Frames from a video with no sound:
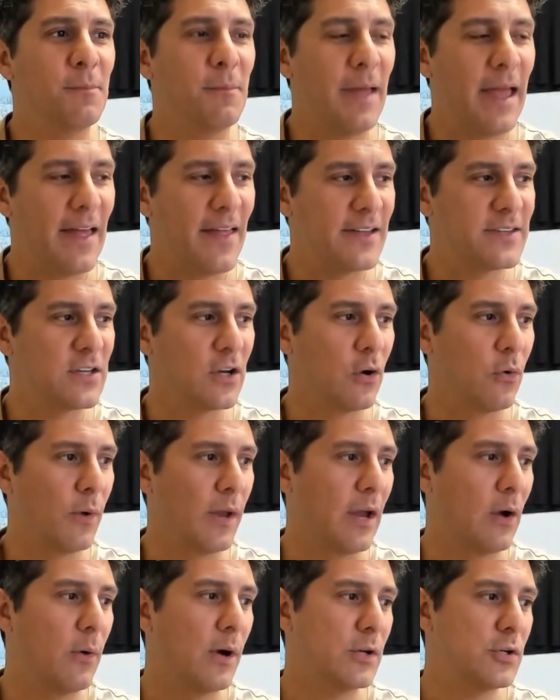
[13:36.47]
Man, that's a
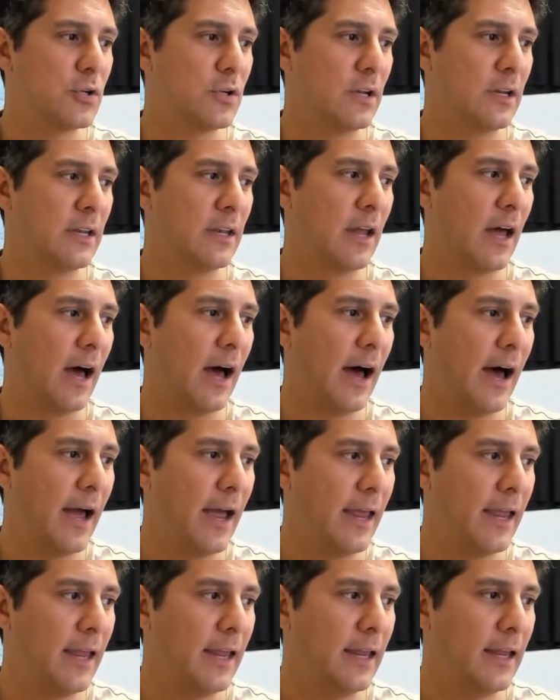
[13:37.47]
great question.
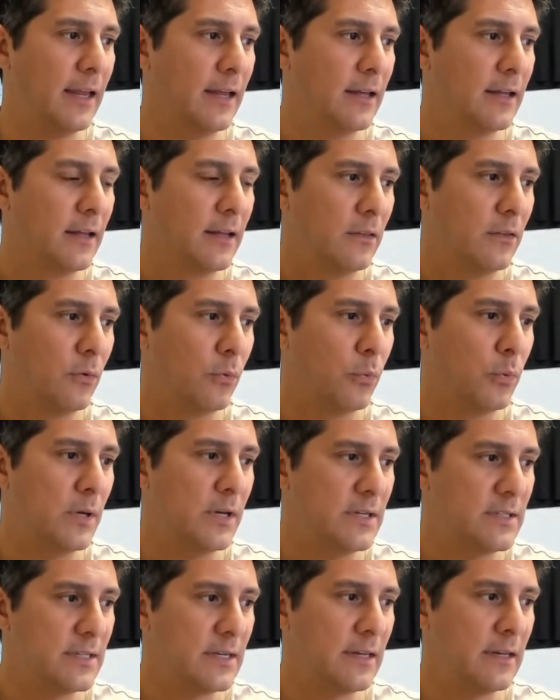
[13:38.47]
The
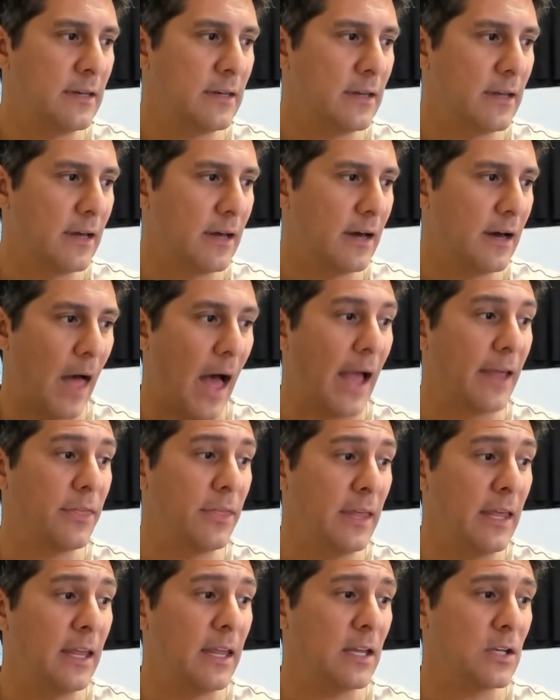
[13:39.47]
reason I
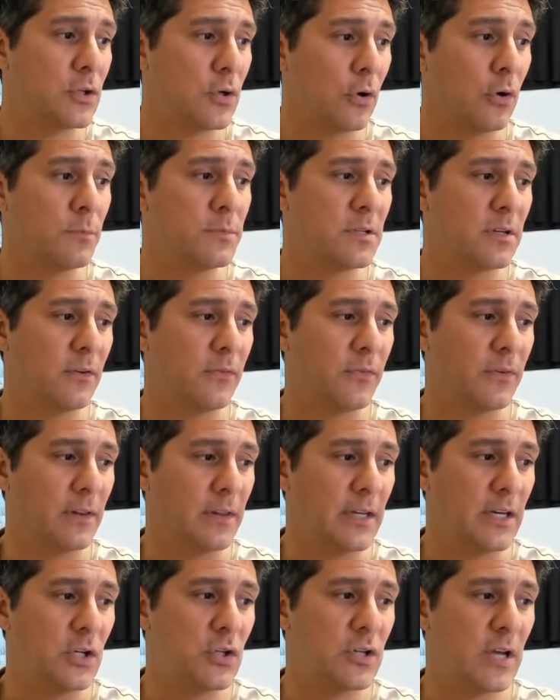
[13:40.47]
think in terms of
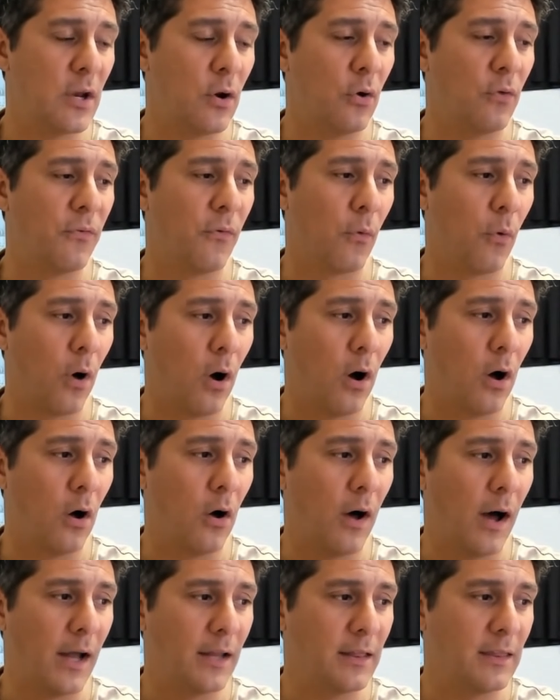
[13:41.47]
lead gen
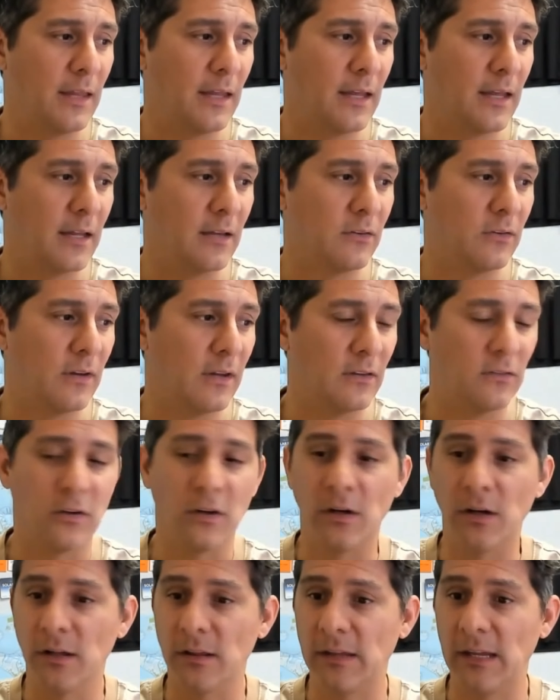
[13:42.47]
overall, I think it's
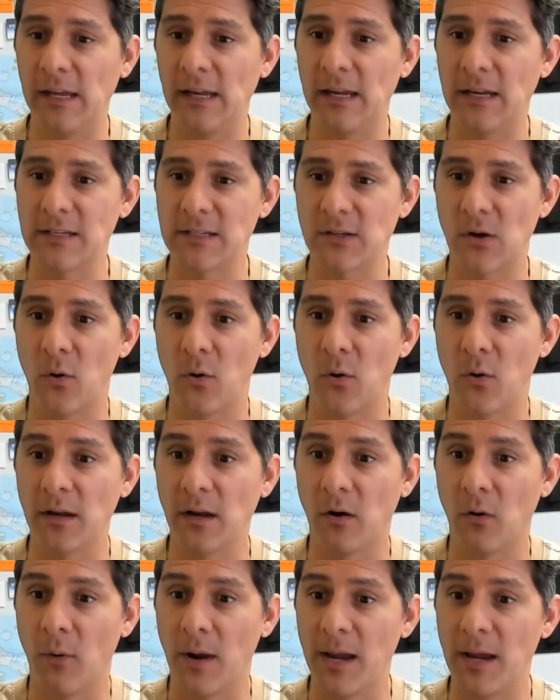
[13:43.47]
a good thing. It's going
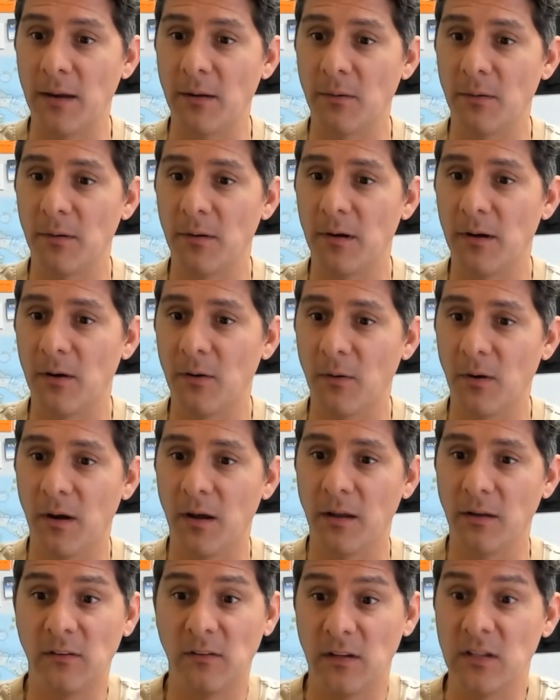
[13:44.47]

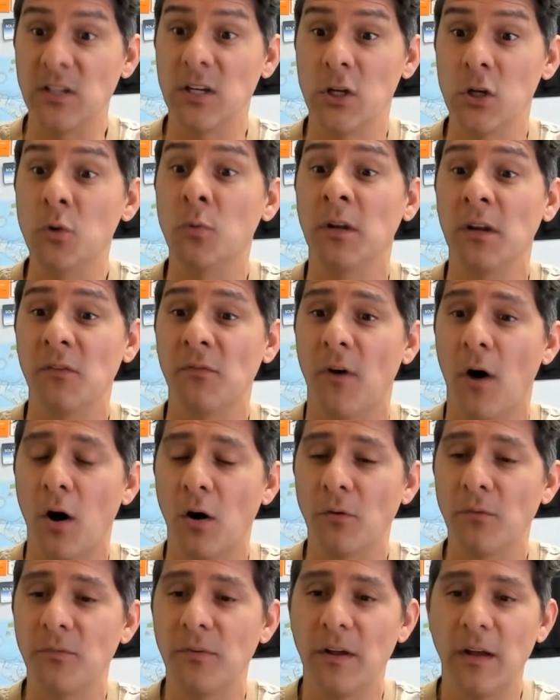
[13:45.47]
continue and
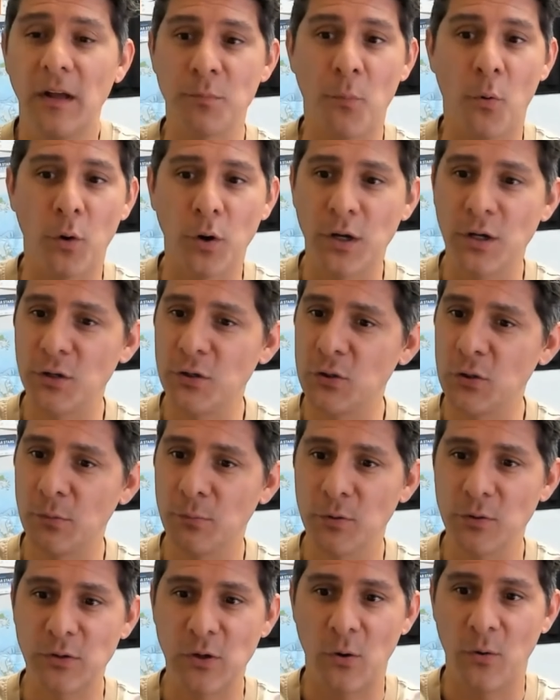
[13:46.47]
evolve. More
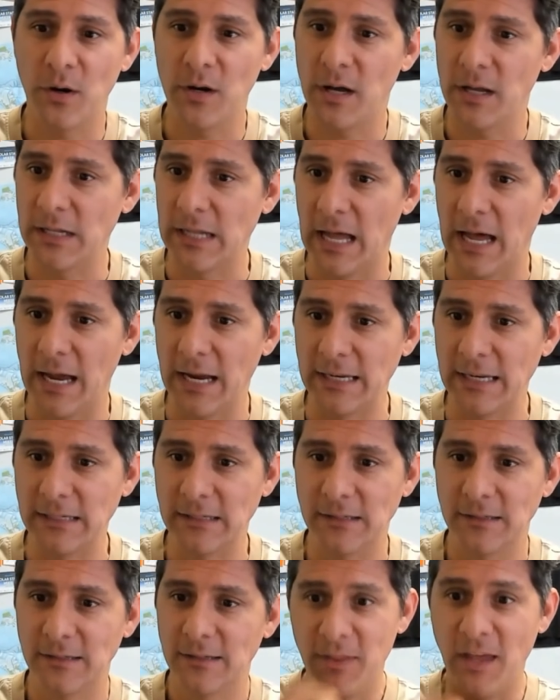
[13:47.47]
consumers going
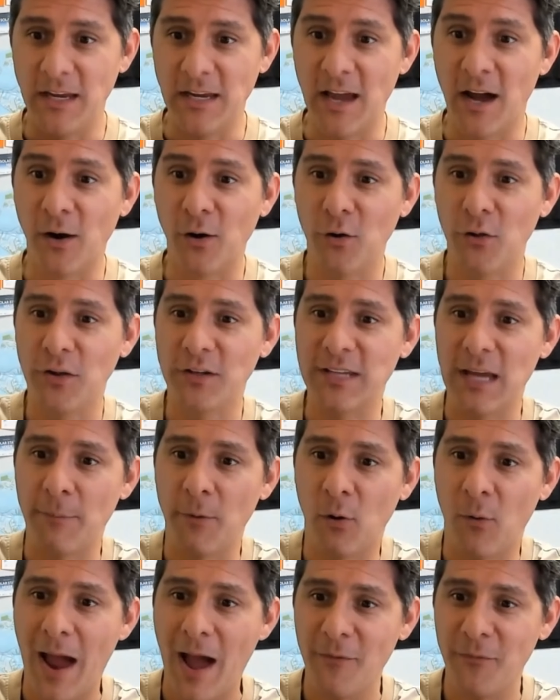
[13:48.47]
online. The younger the
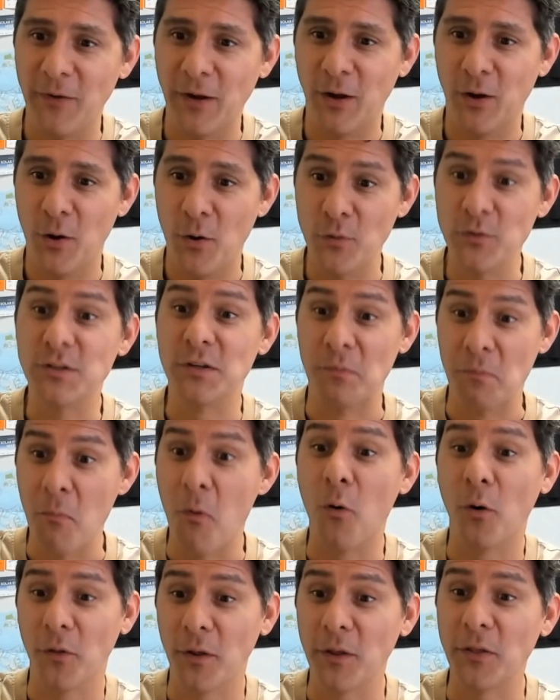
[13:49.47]
demographic goes, the
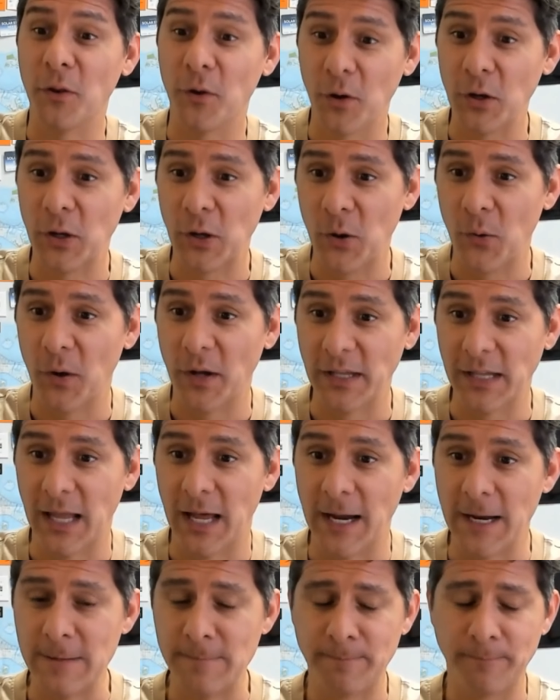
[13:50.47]
more that they're going to go
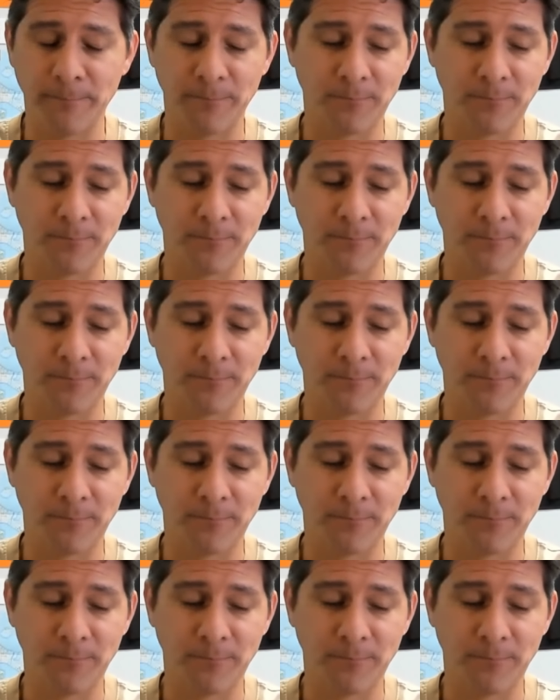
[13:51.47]
online.